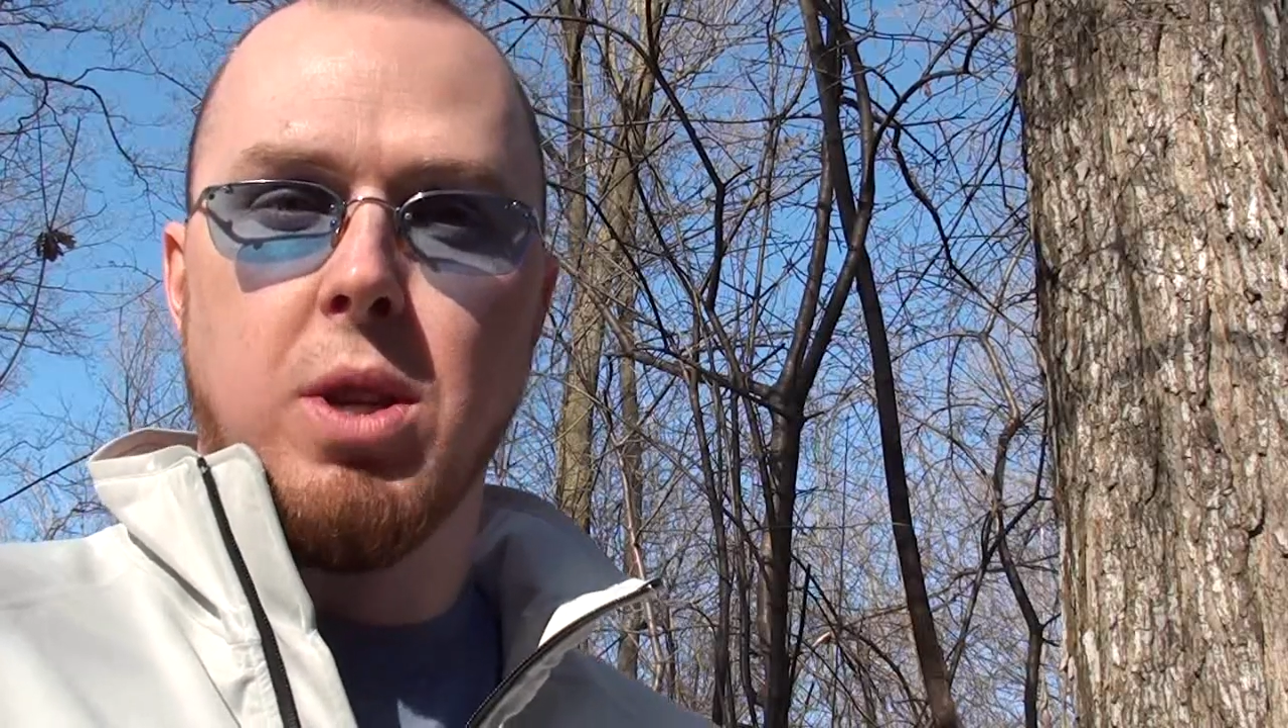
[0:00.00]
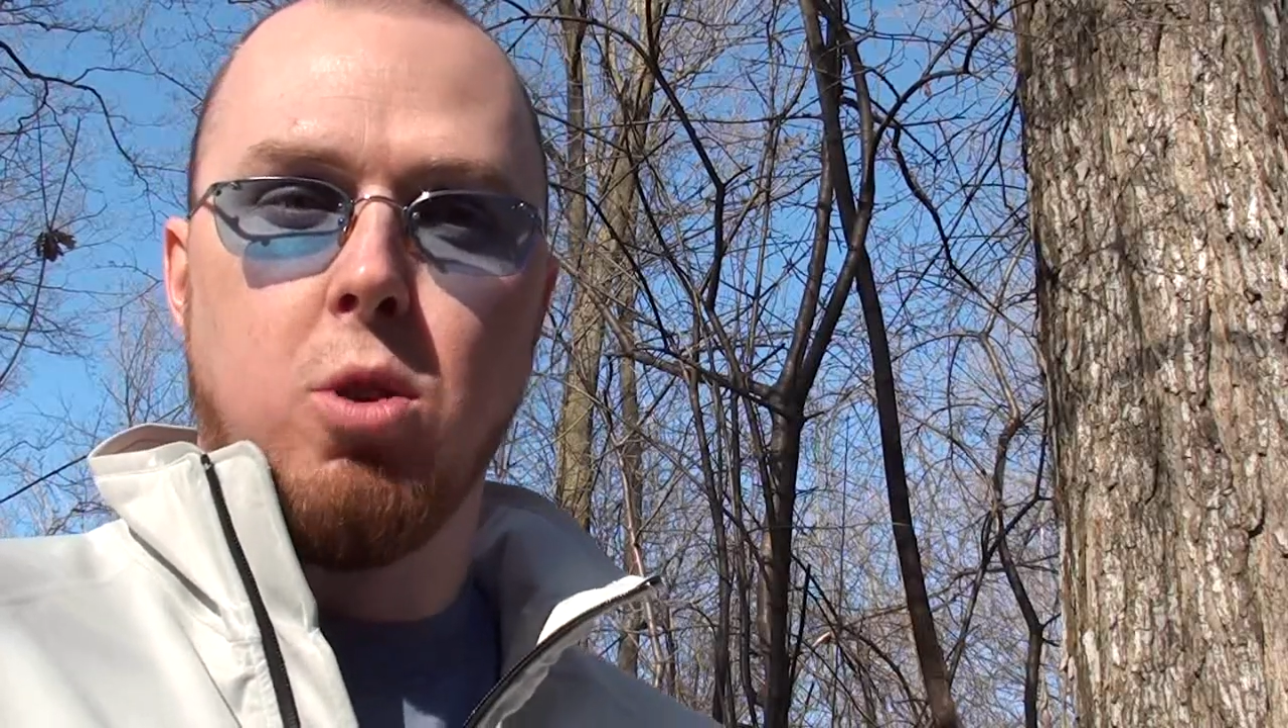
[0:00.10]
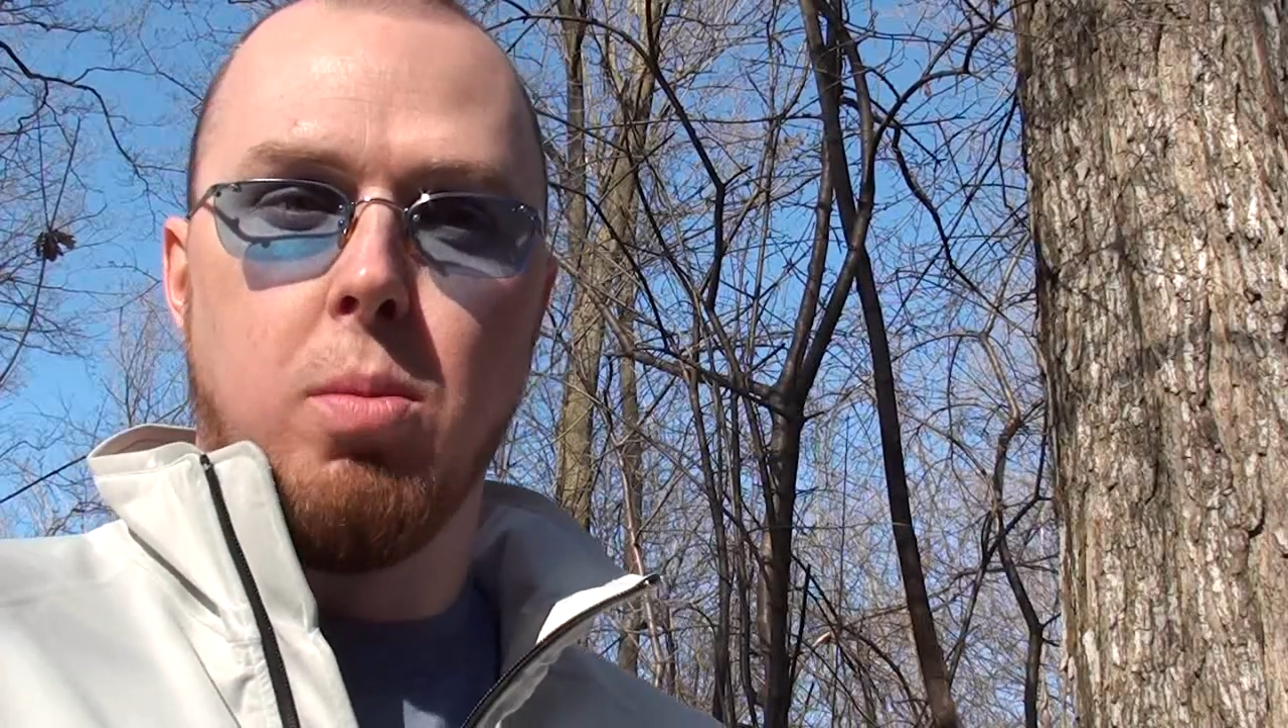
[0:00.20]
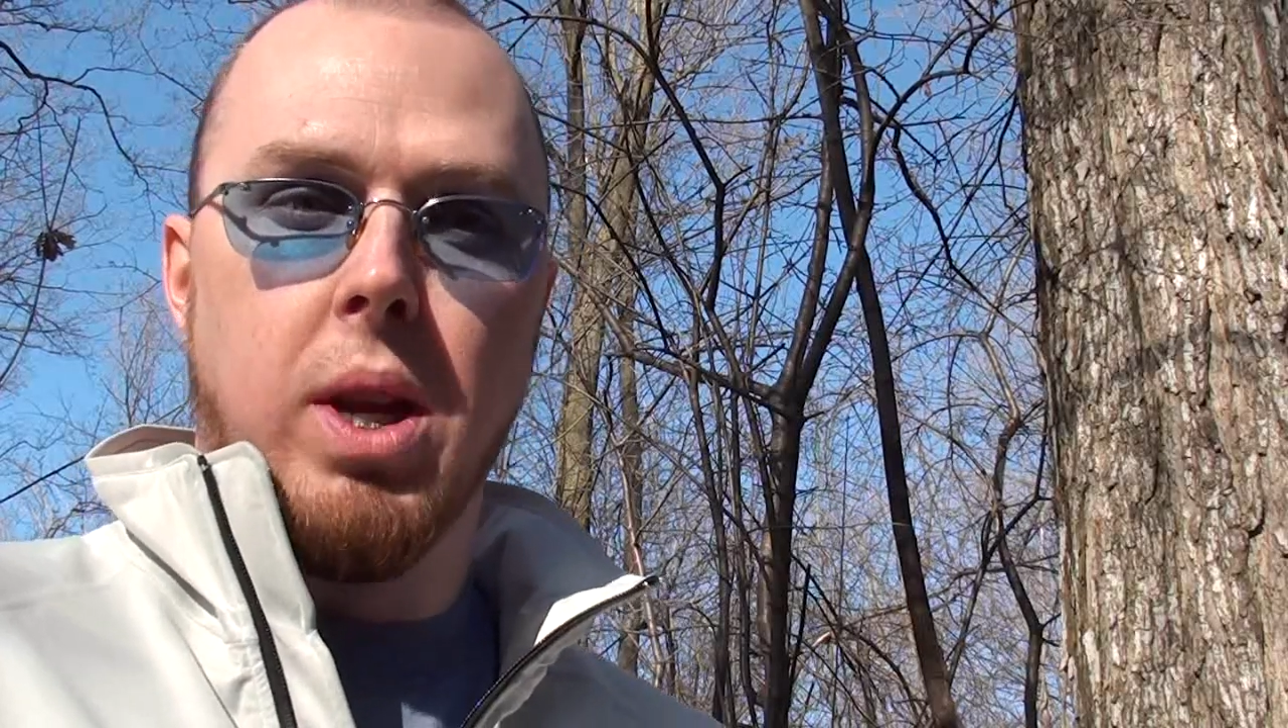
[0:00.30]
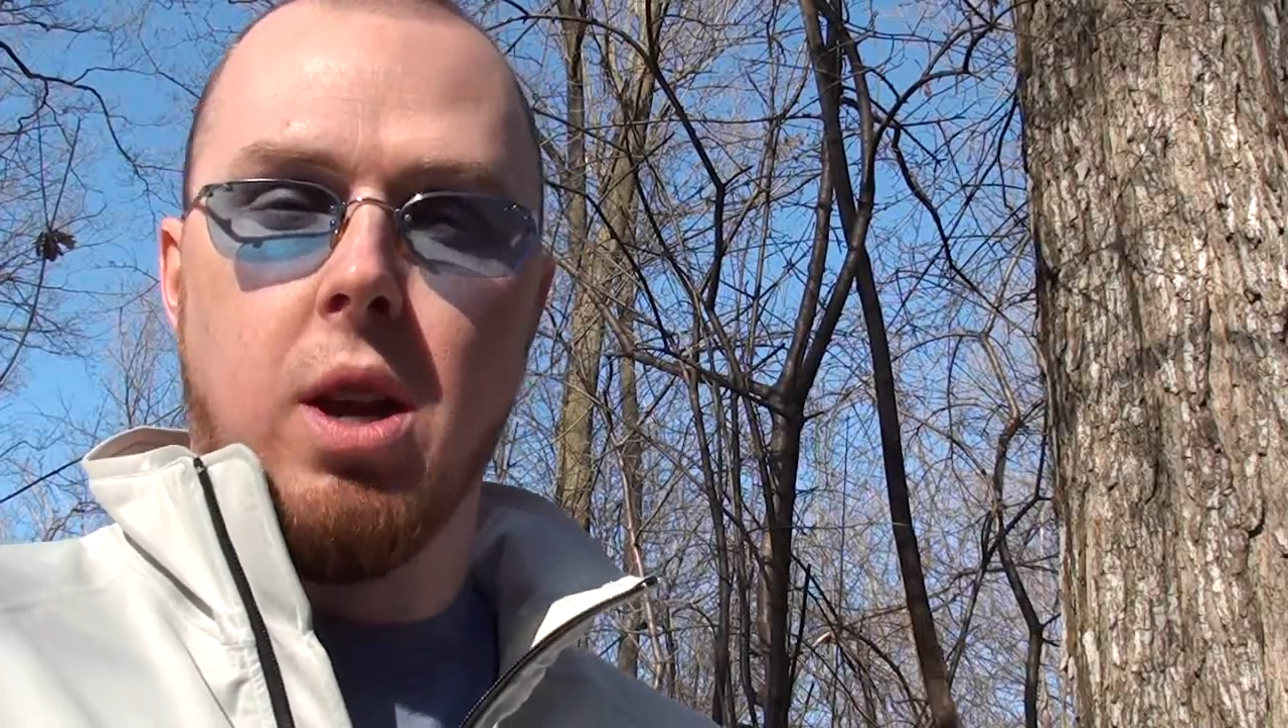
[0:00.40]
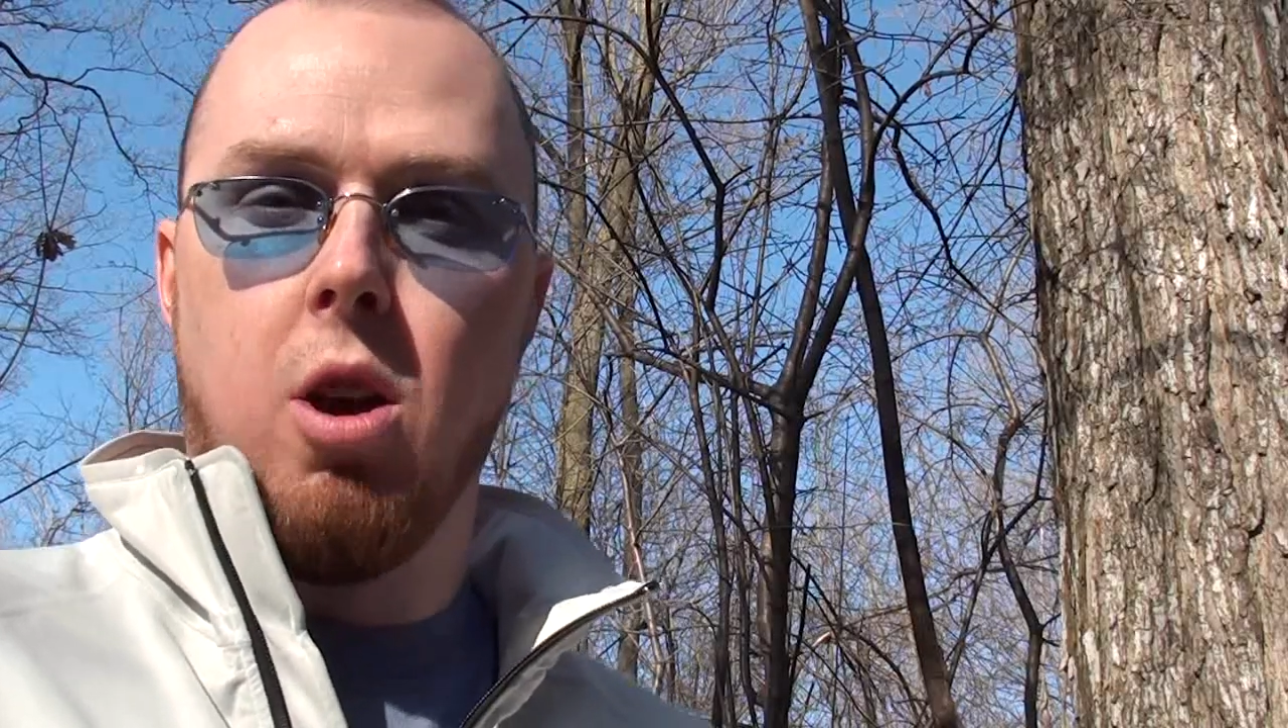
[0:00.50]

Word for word: miserably